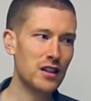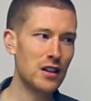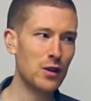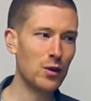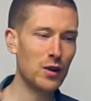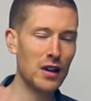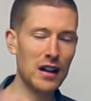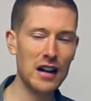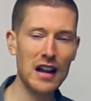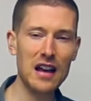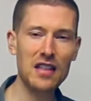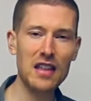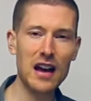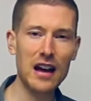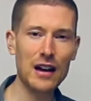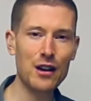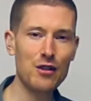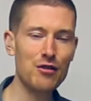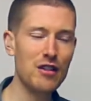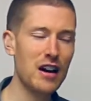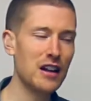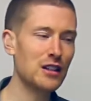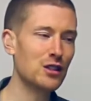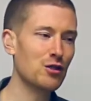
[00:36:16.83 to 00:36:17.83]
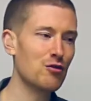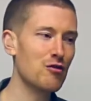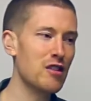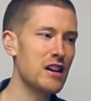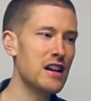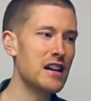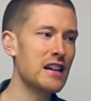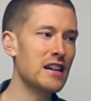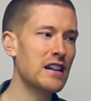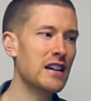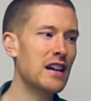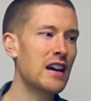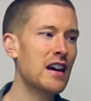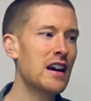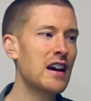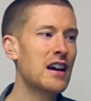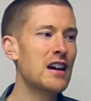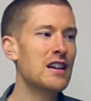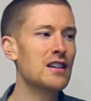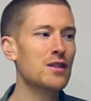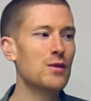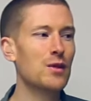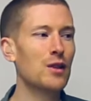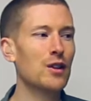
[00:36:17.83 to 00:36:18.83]
You want to let that crash ring.
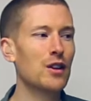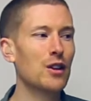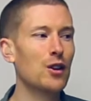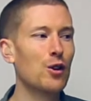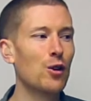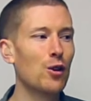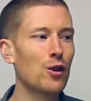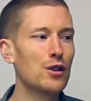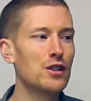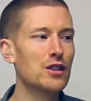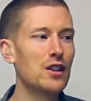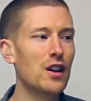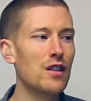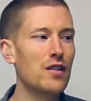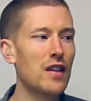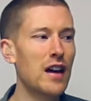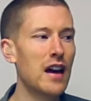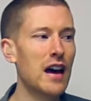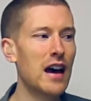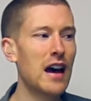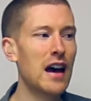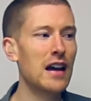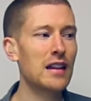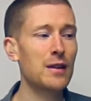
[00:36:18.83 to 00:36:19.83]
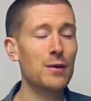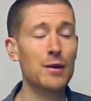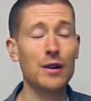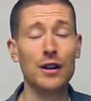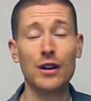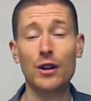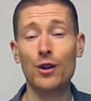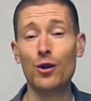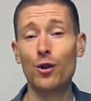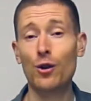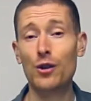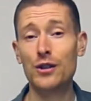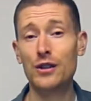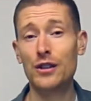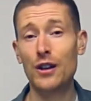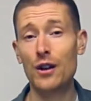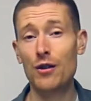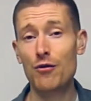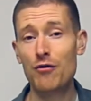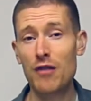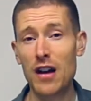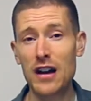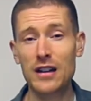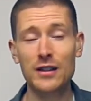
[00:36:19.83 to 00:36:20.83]
So we've got a quarter note there, and then we've got a quarter note
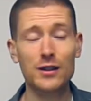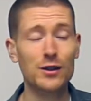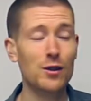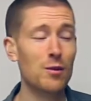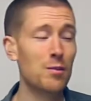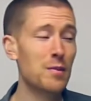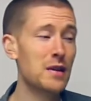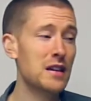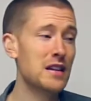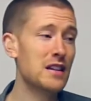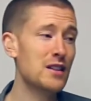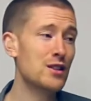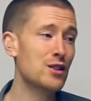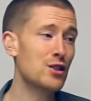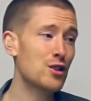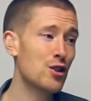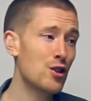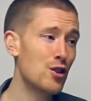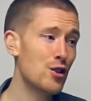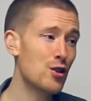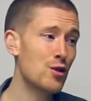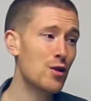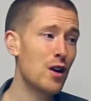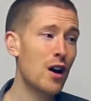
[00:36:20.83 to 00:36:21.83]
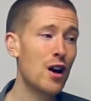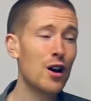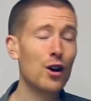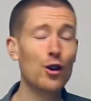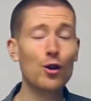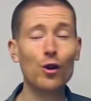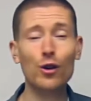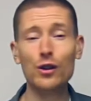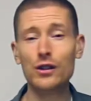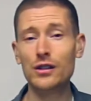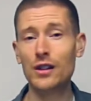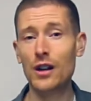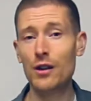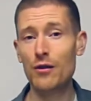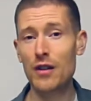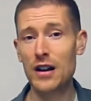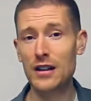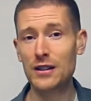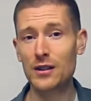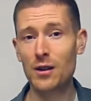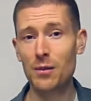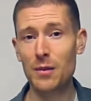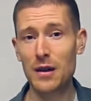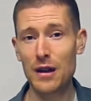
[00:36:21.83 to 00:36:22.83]
rest on beat 2, quarter note
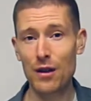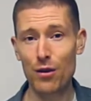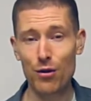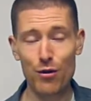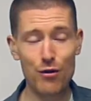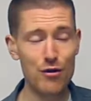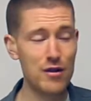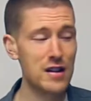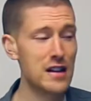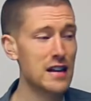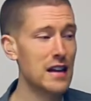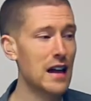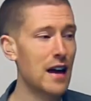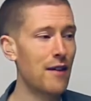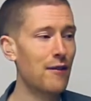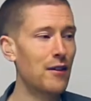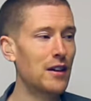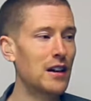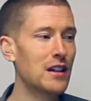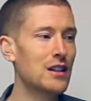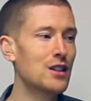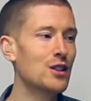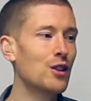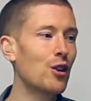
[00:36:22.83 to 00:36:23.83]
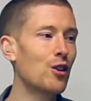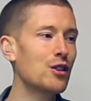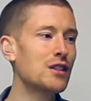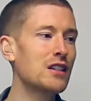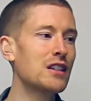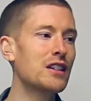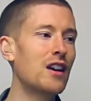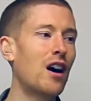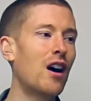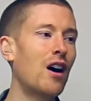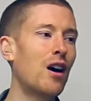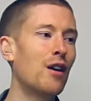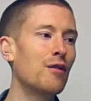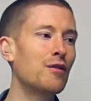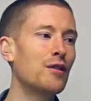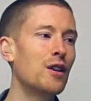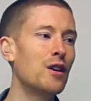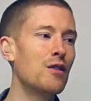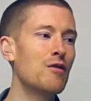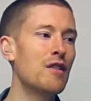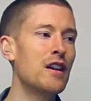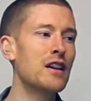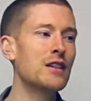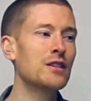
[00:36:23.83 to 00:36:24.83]
rest on beat 3, and then a dotted half
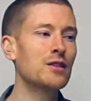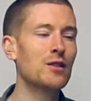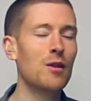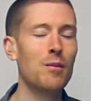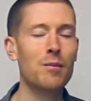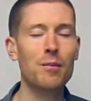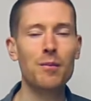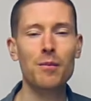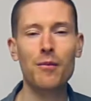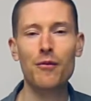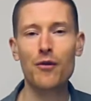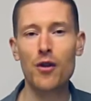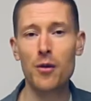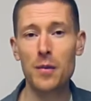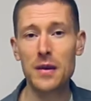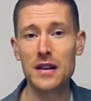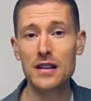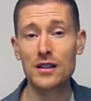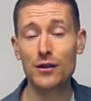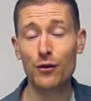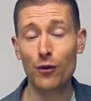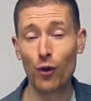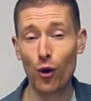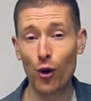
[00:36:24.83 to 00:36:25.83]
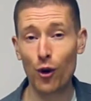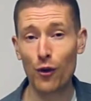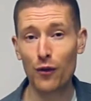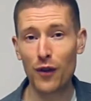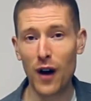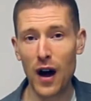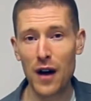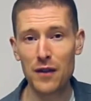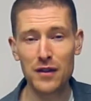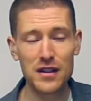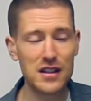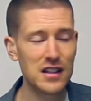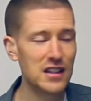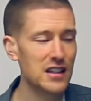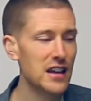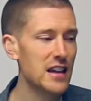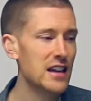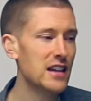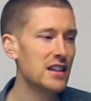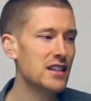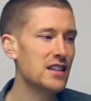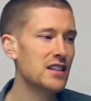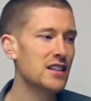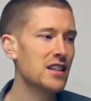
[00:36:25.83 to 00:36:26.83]
note rest for beats 4, 5, and
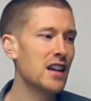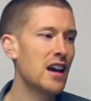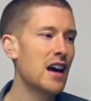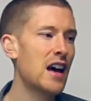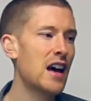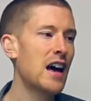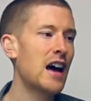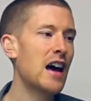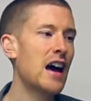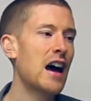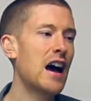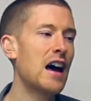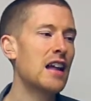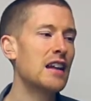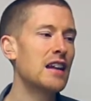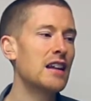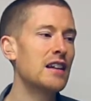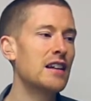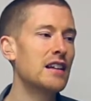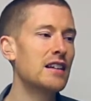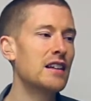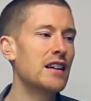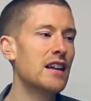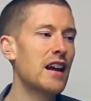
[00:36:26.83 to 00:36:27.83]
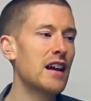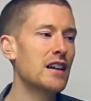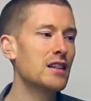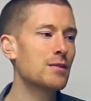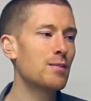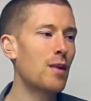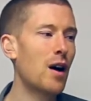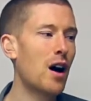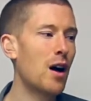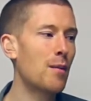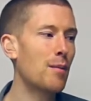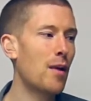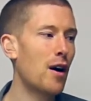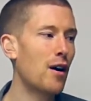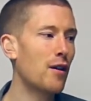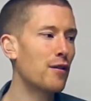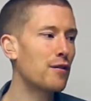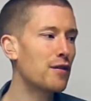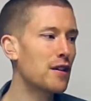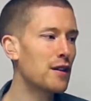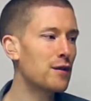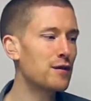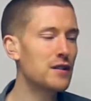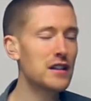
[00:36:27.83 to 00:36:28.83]
6. And then in the next bar, bar
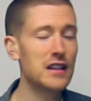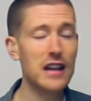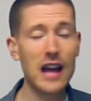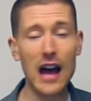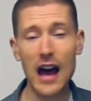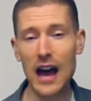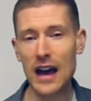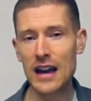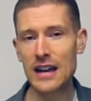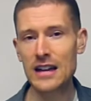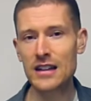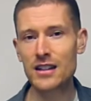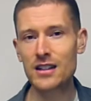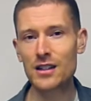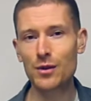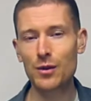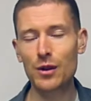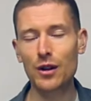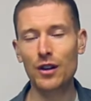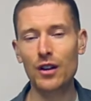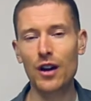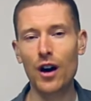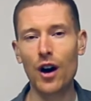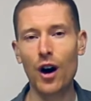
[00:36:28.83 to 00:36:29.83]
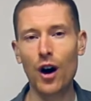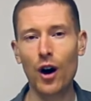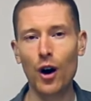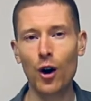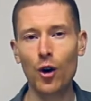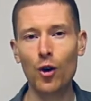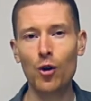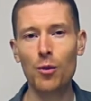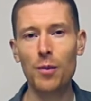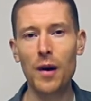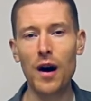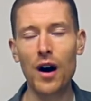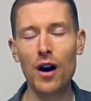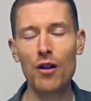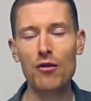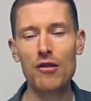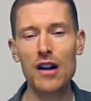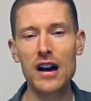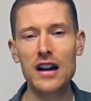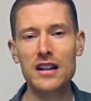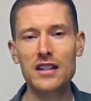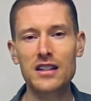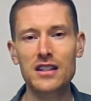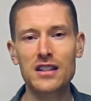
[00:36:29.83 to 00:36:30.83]
58, we've got a whole bar
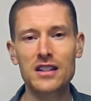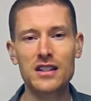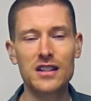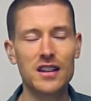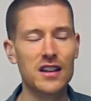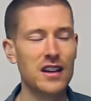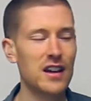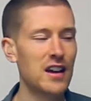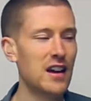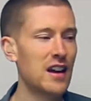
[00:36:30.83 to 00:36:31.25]
rest.